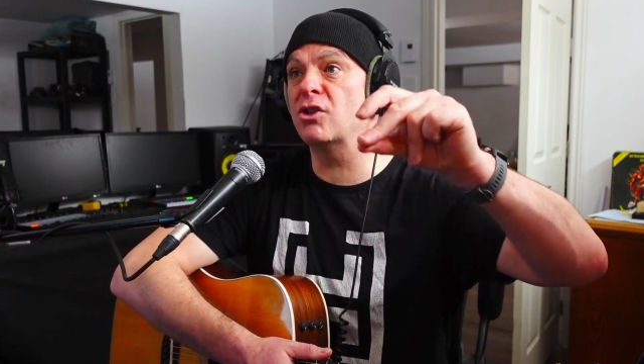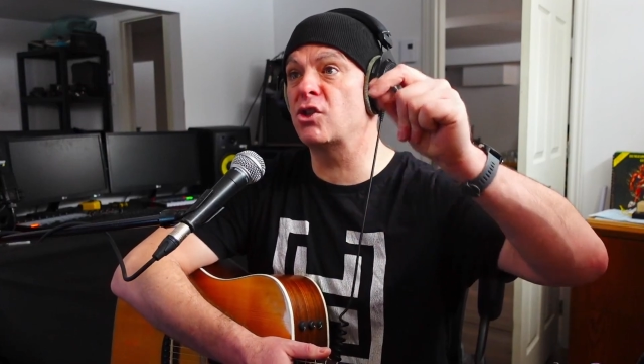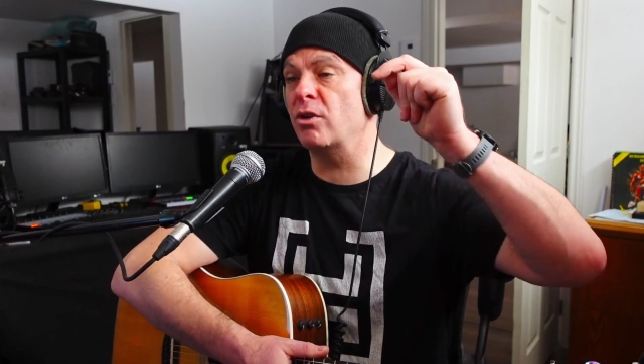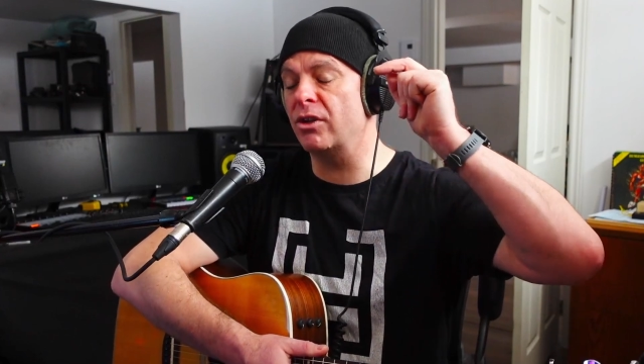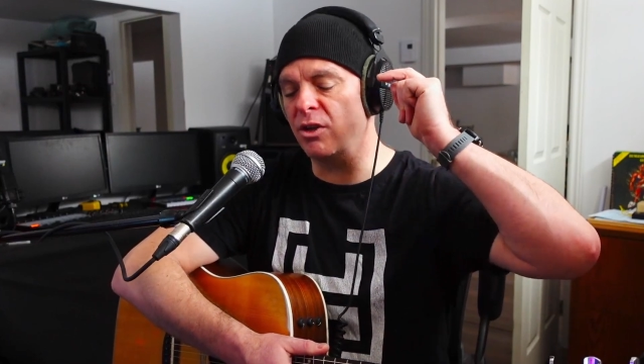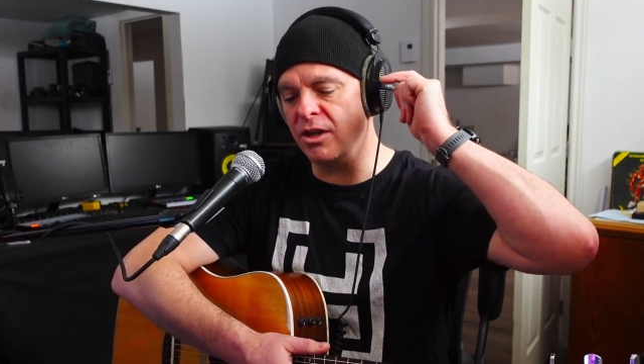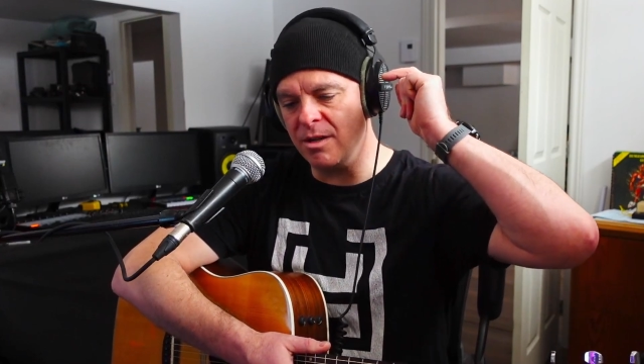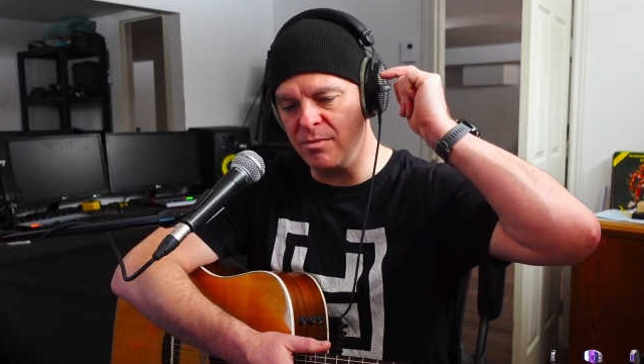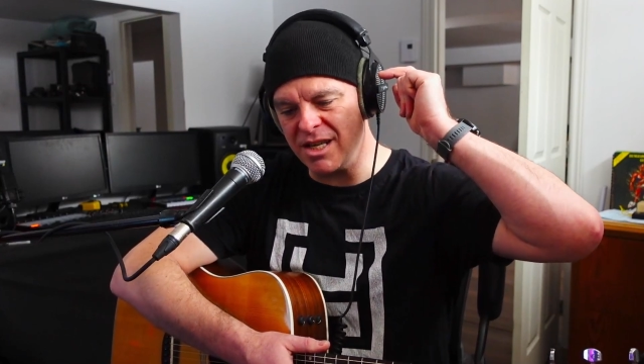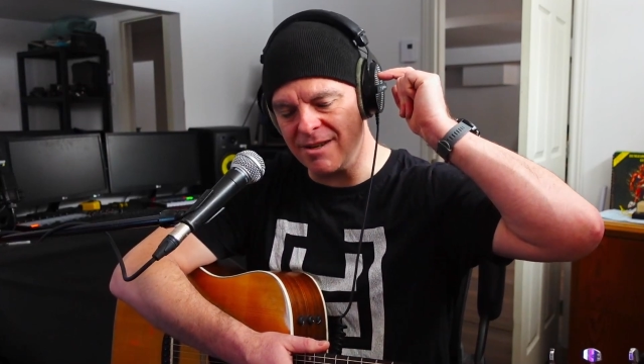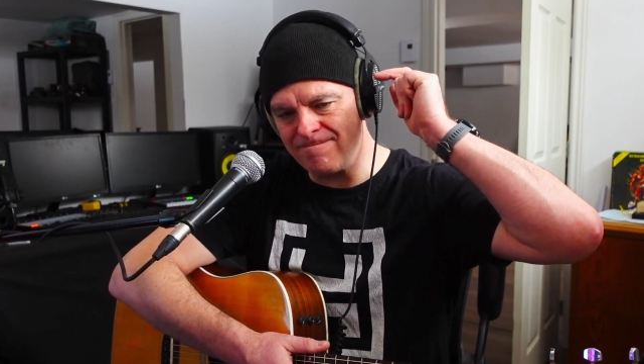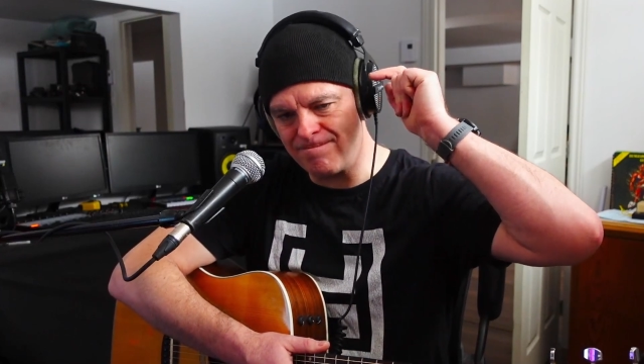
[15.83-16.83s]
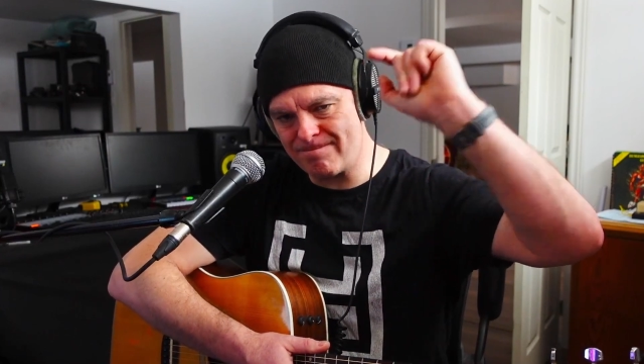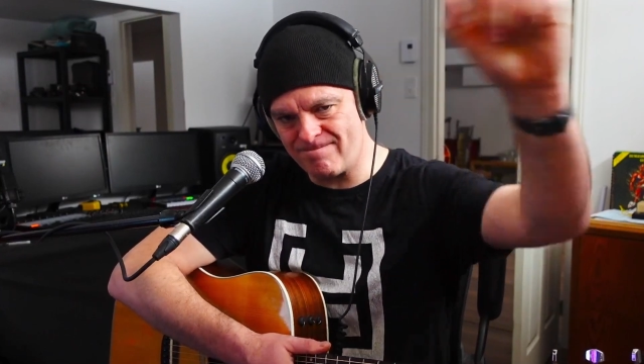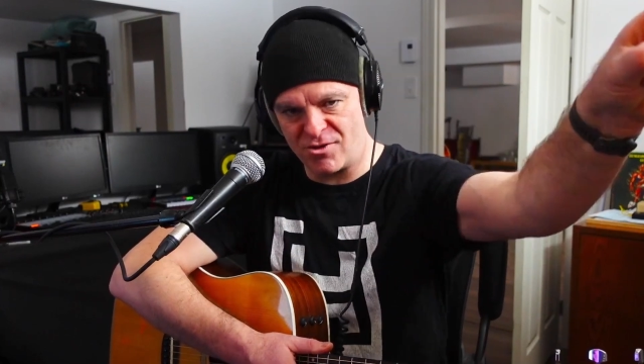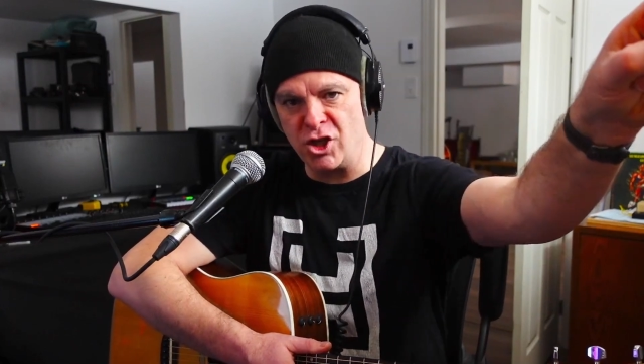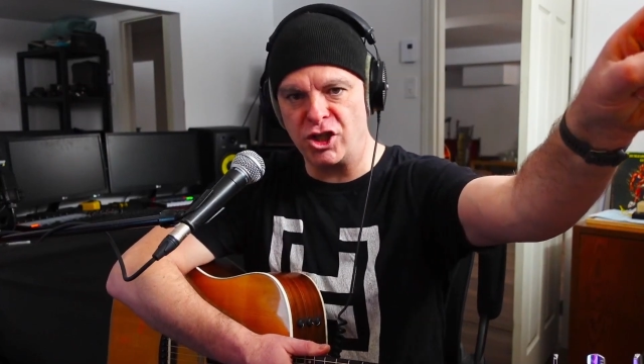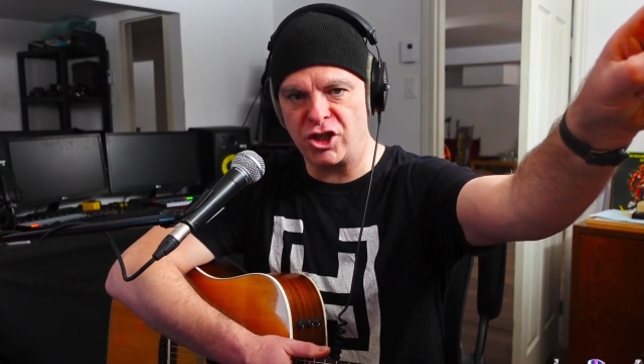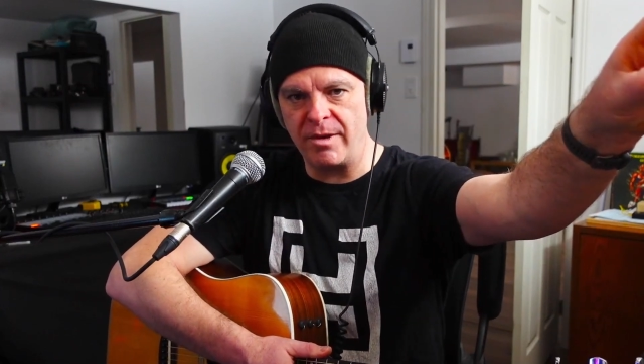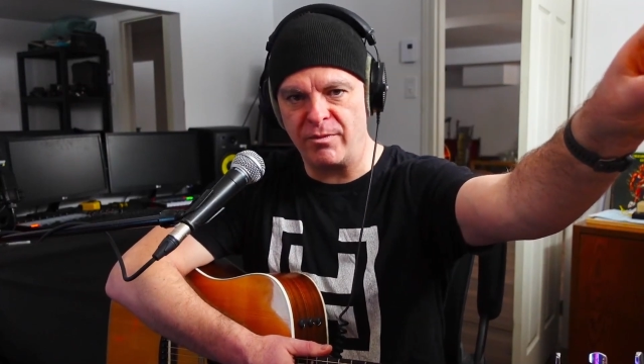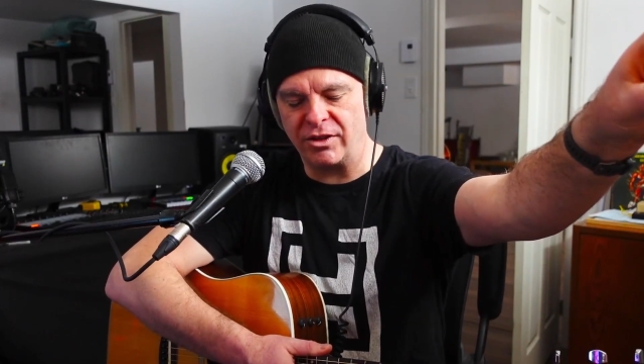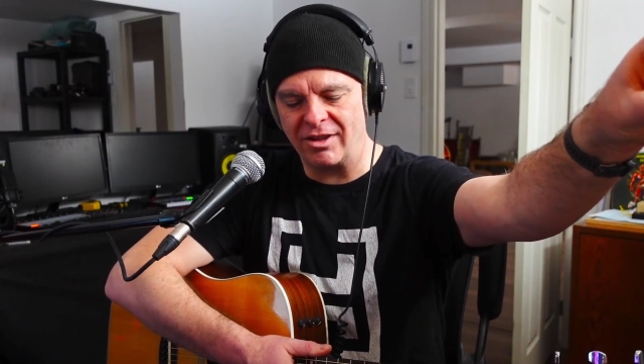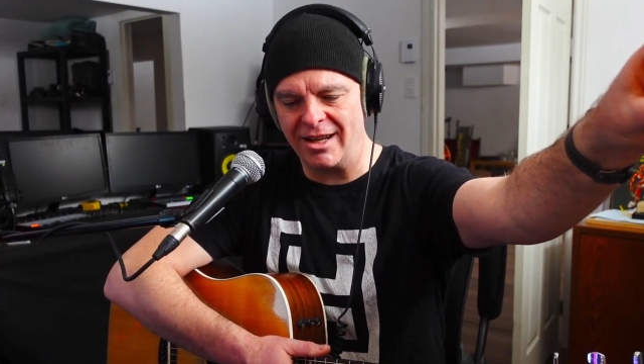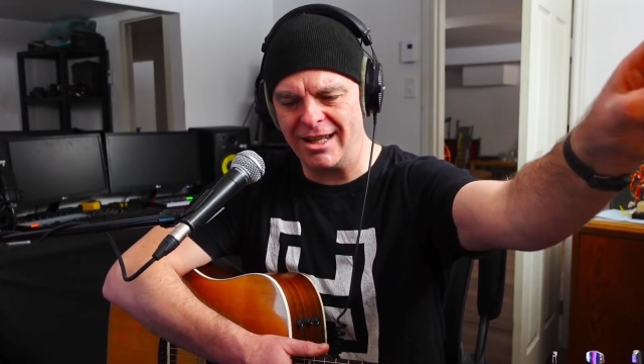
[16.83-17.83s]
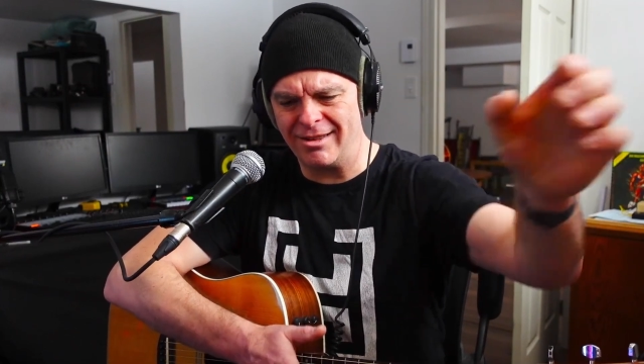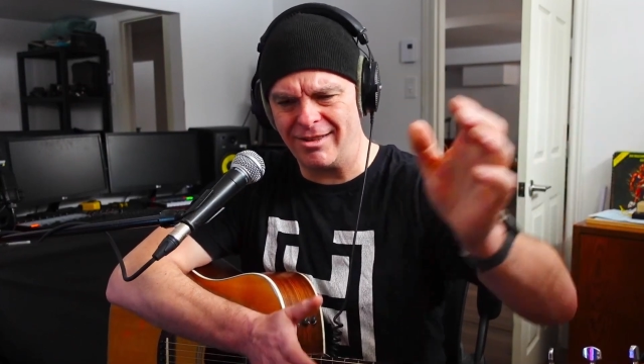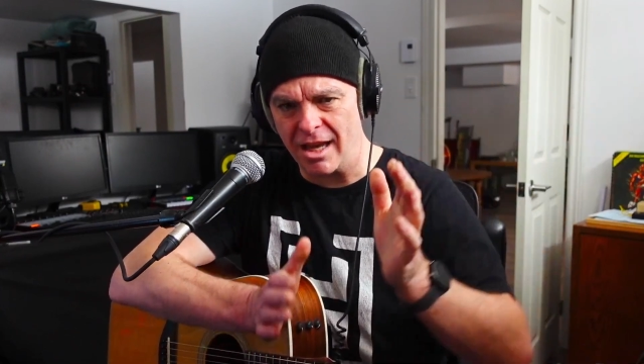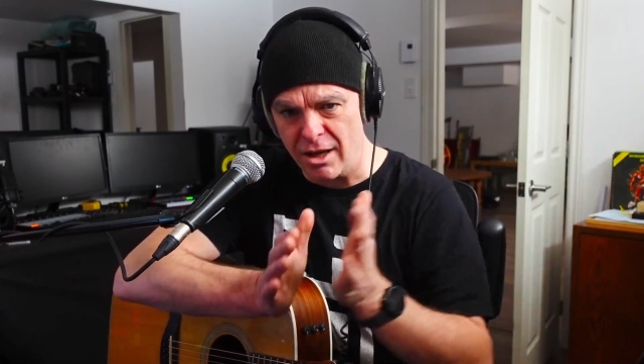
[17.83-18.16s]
the strings are going to be in good shape for tonight.